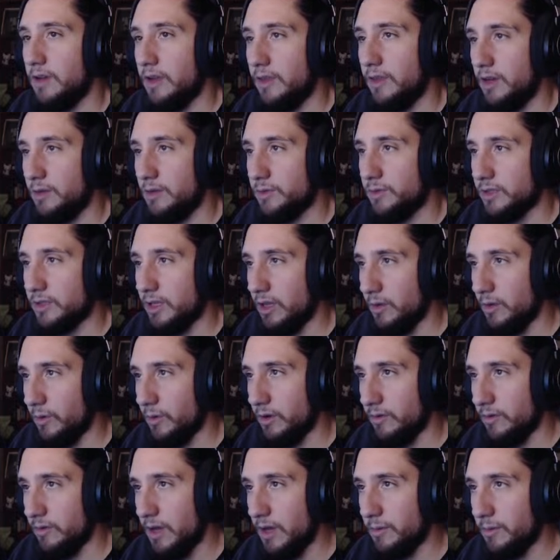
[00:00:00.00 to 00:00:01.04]
he was going to get rid
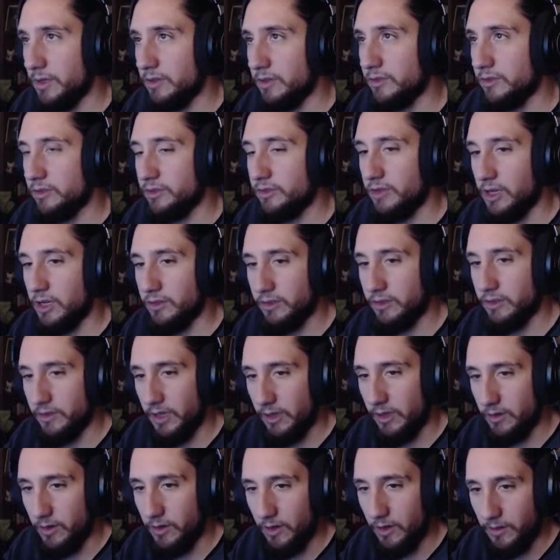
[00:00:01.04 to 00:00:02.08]
of that, but he's just changing that
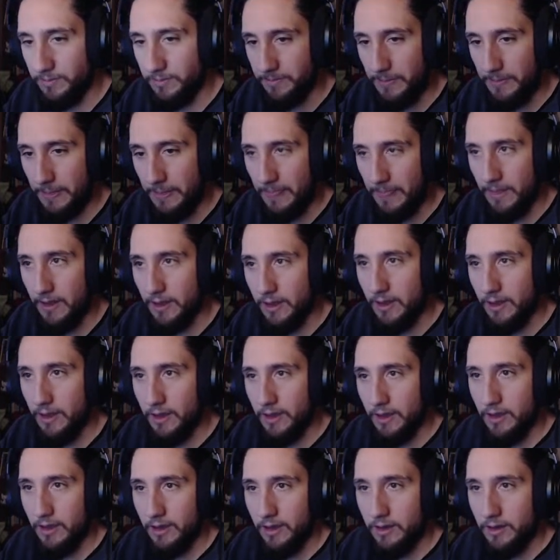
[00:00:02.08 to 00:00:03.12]
call.
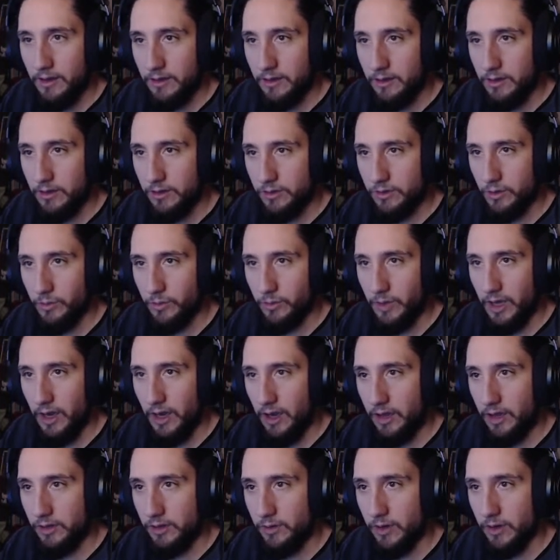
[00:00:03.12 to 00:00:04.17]
So when we
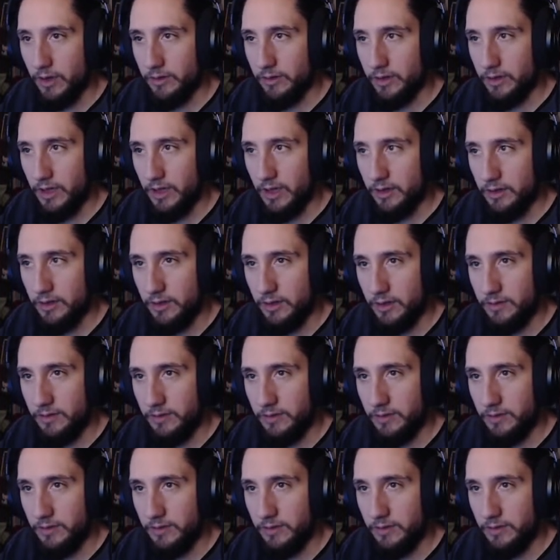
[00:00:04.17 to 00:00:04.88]
add grounded entity,